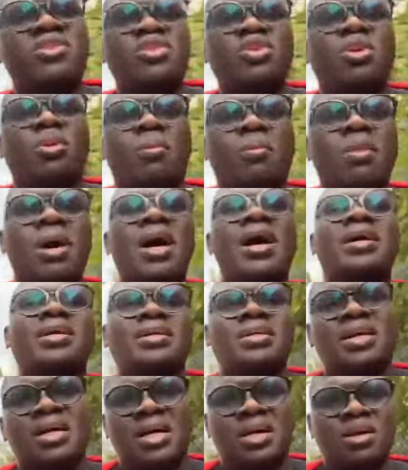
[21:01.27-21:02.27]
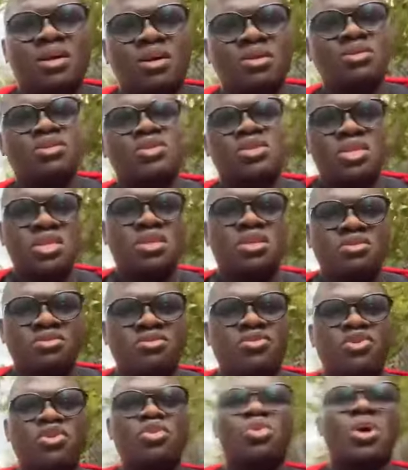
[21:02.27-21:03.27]
you will achieve. Let
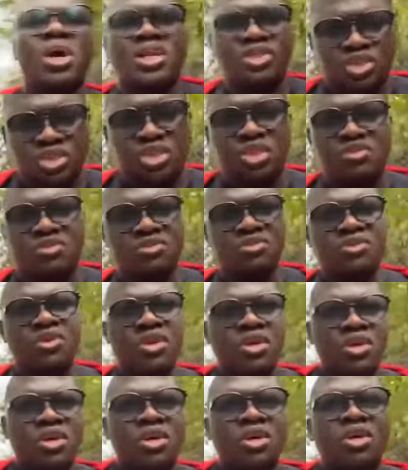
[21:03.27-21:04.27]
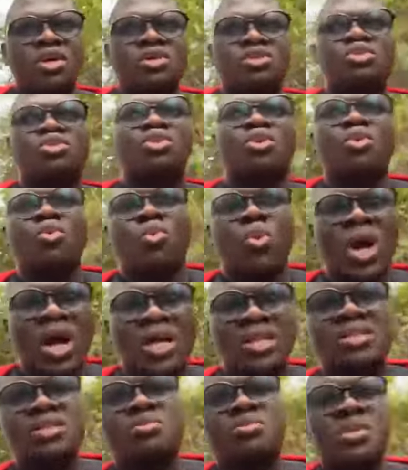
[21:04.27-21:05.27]
me say that again. Whatever your mind can
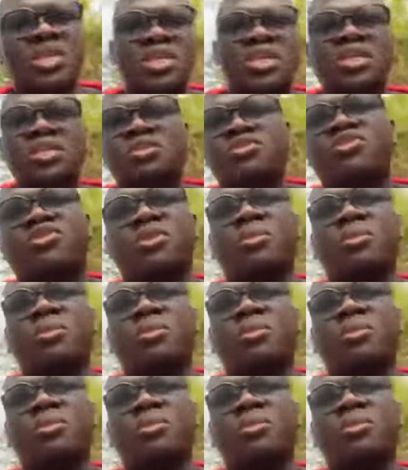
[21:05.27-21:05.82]
conceive,